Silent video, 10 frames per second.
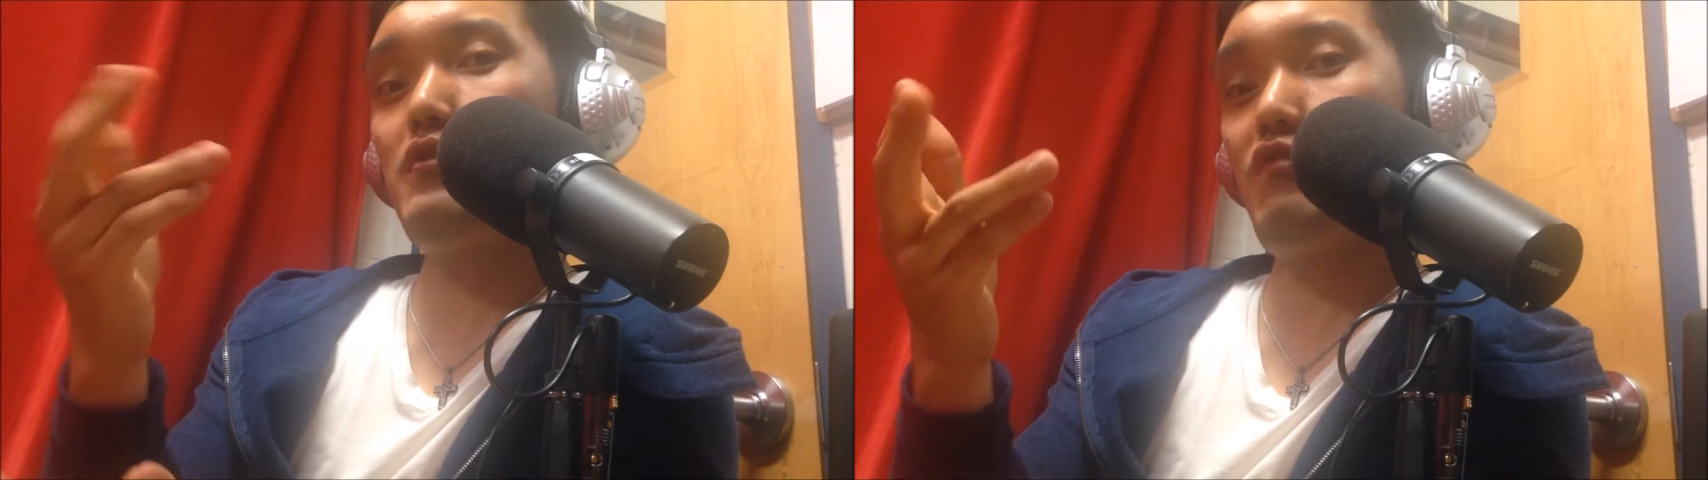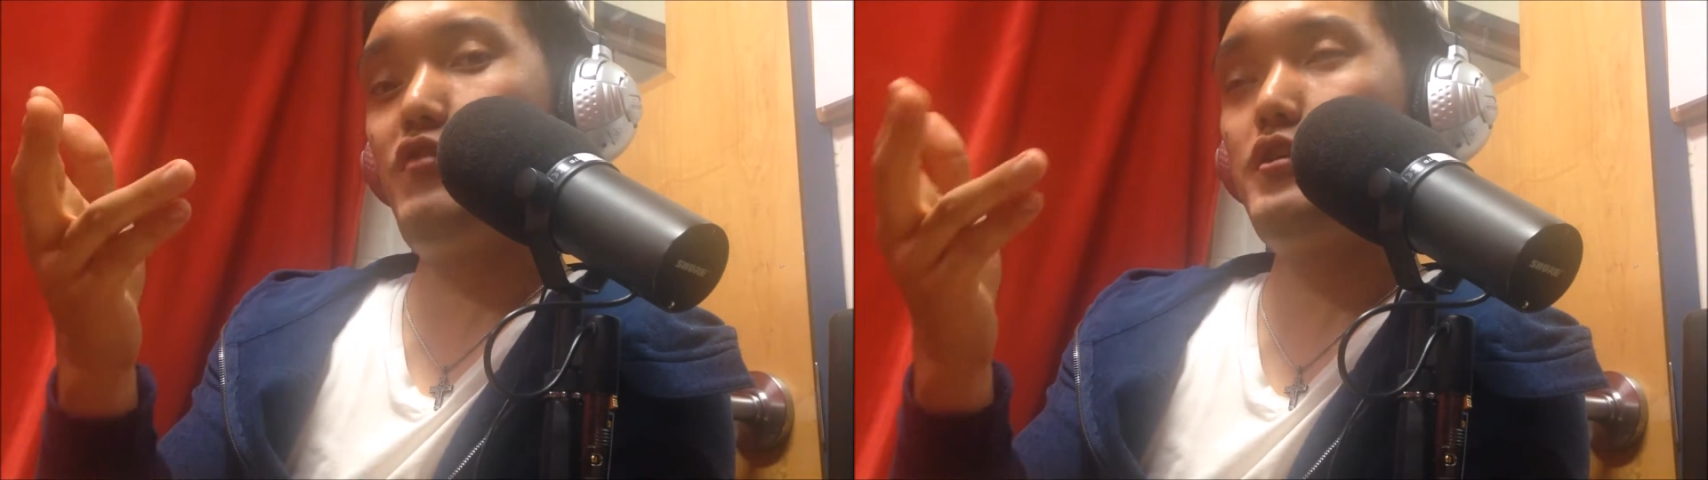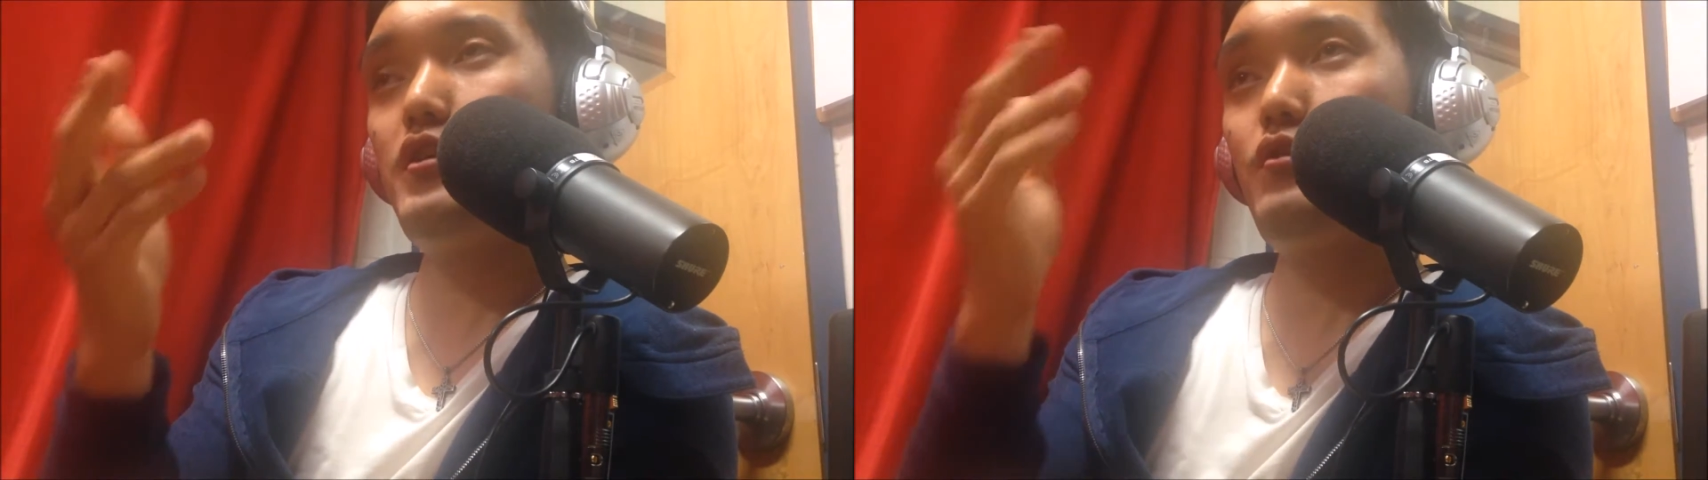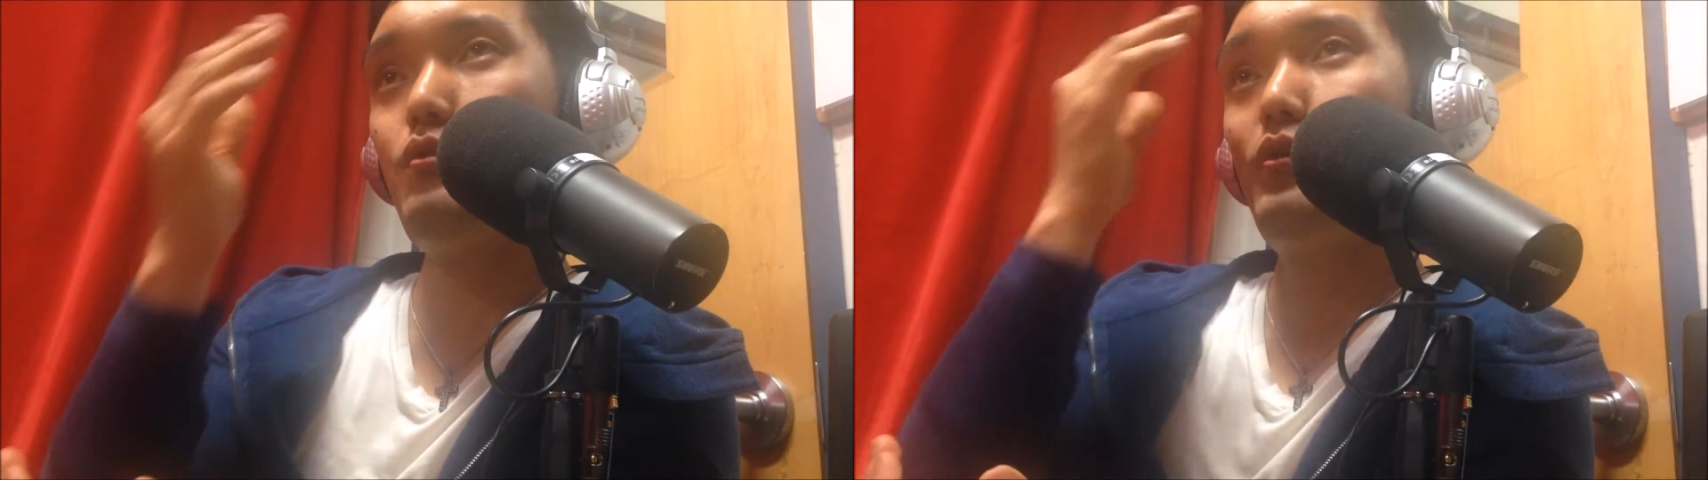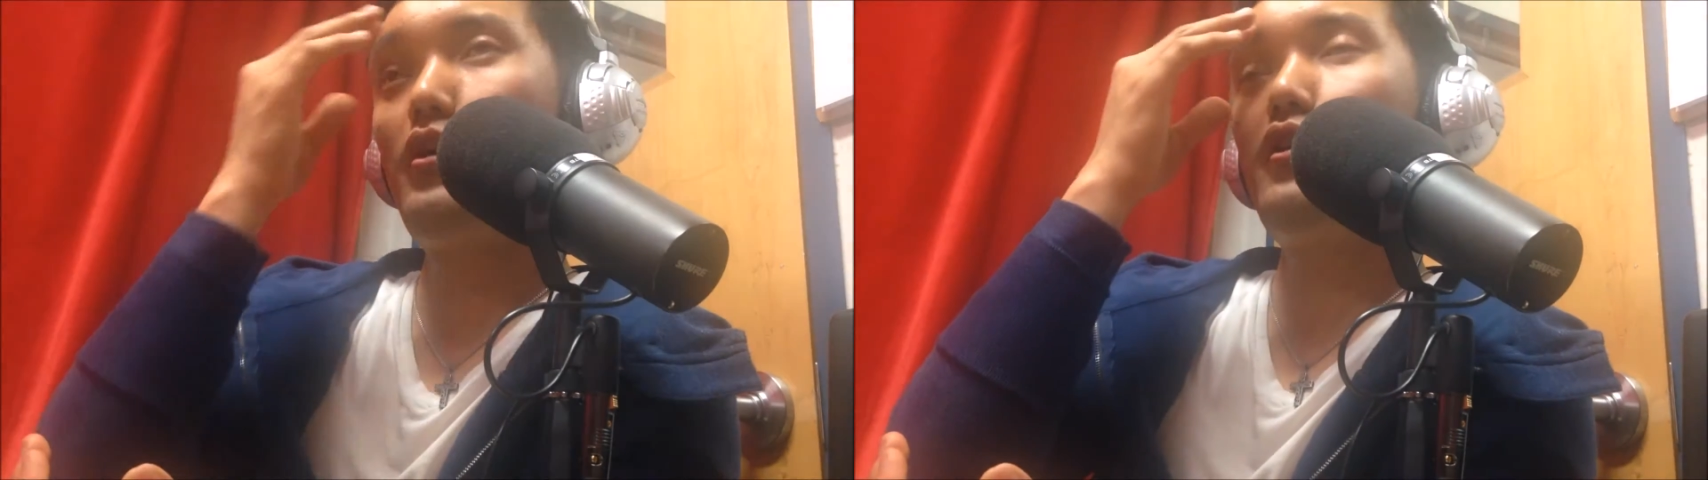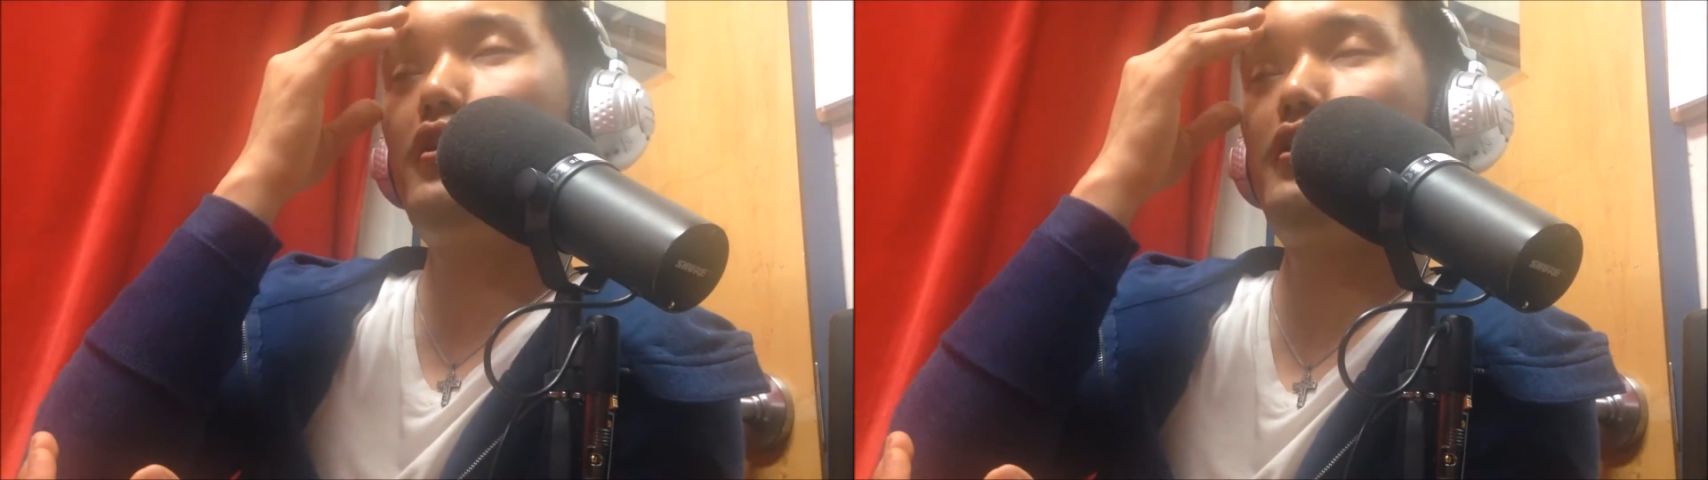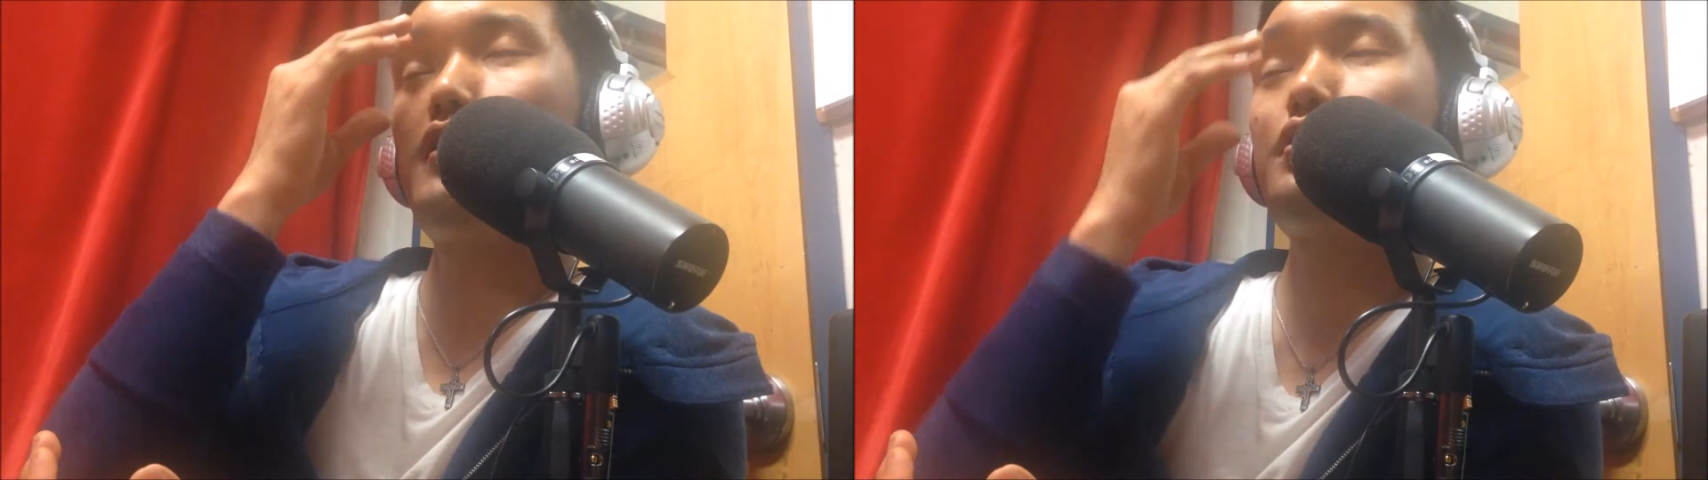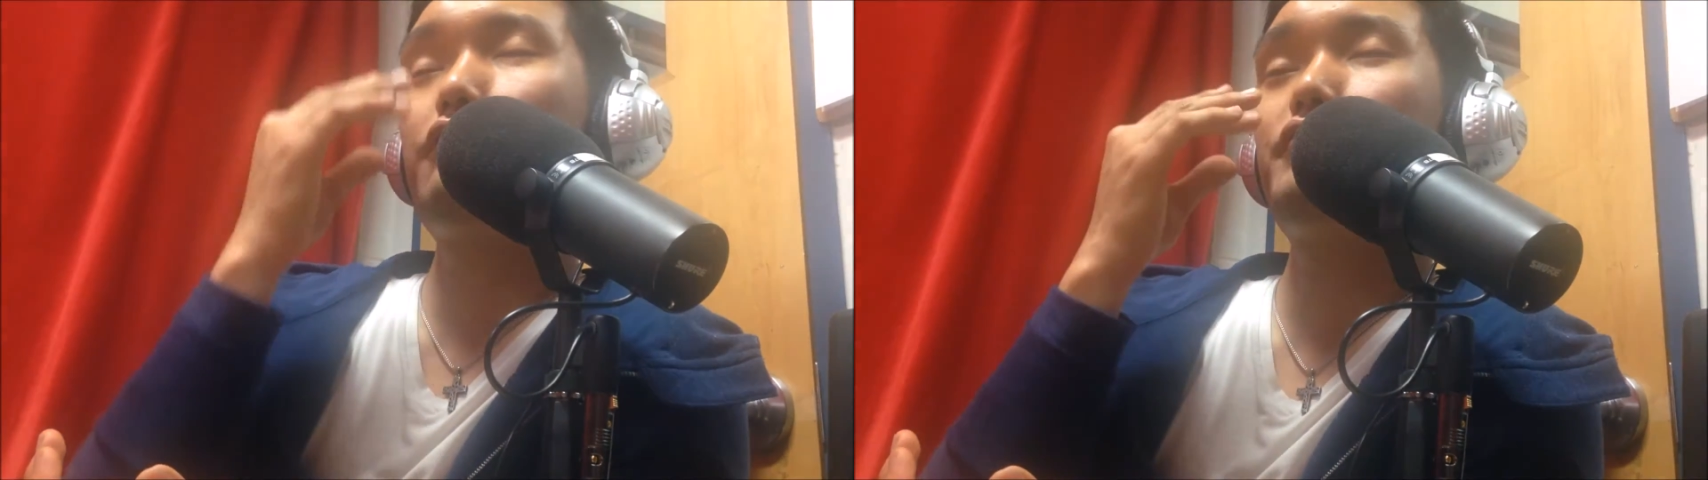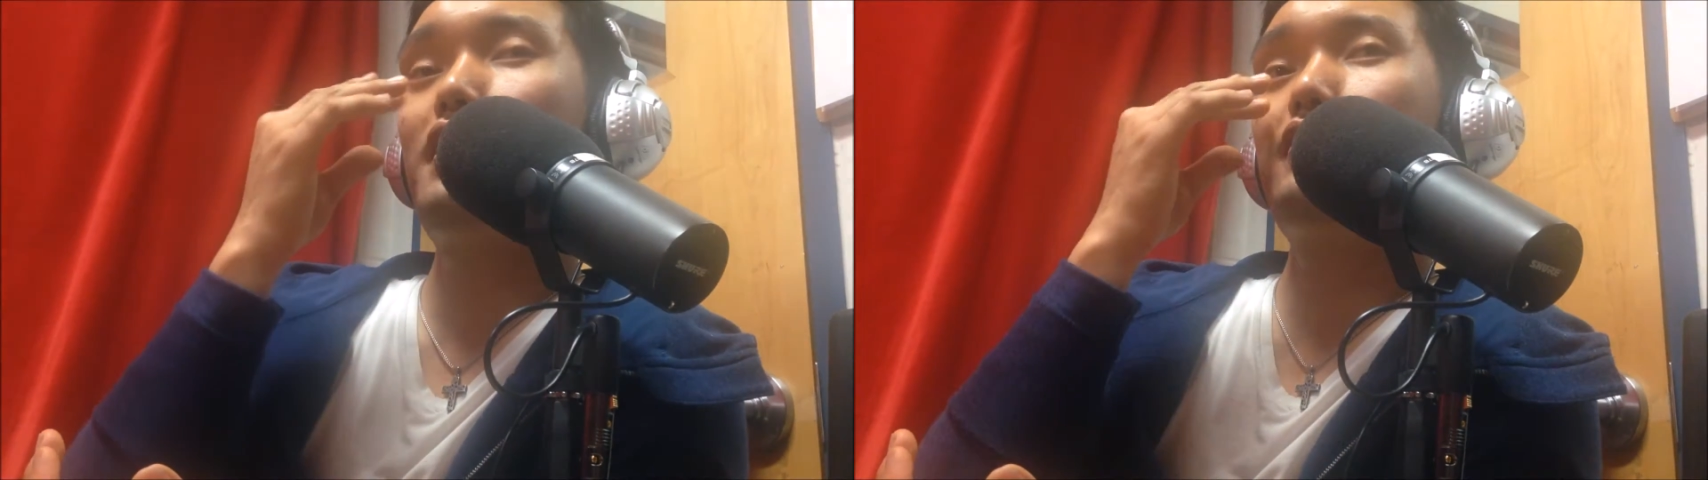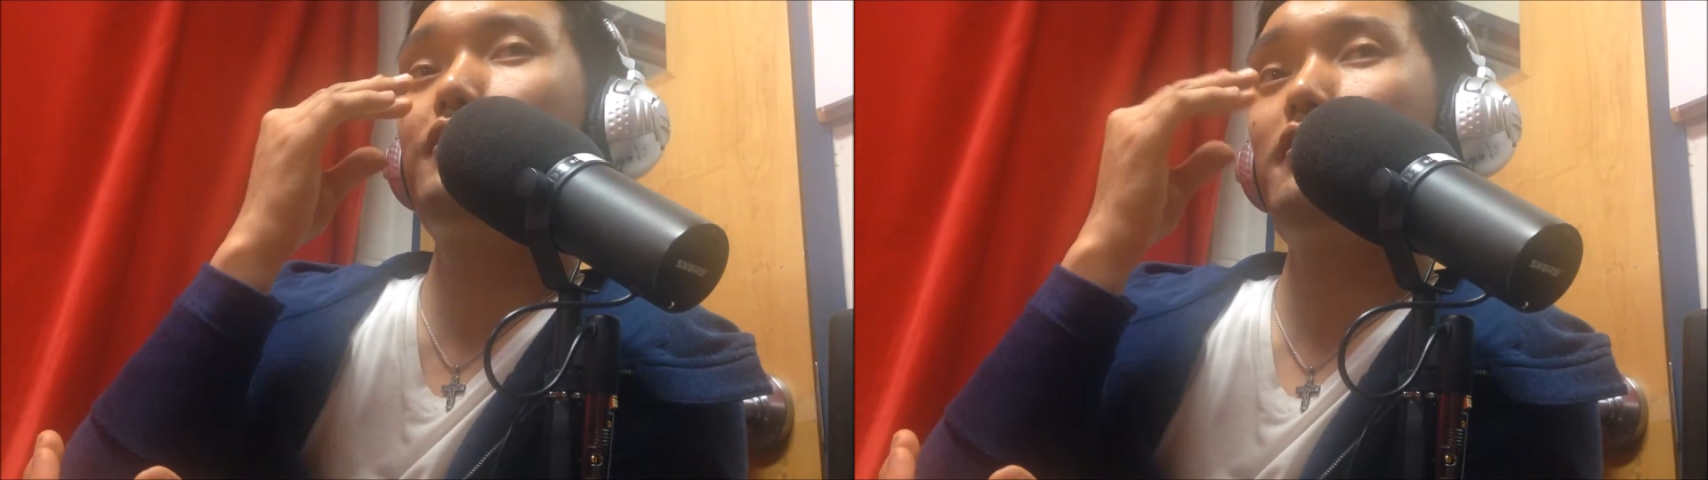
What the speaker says: the video, it has shifted